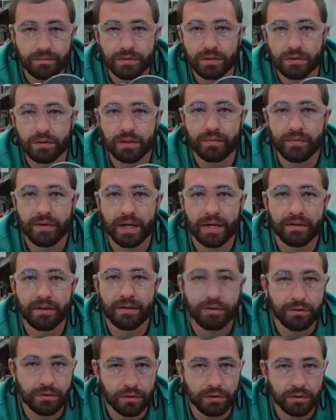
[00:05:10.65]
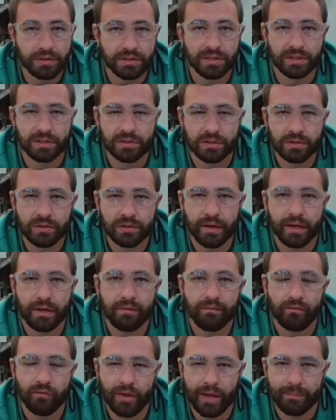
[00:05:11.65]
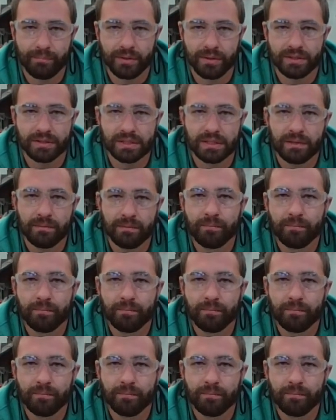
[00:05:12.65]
So if you had a 36 grit flat disc,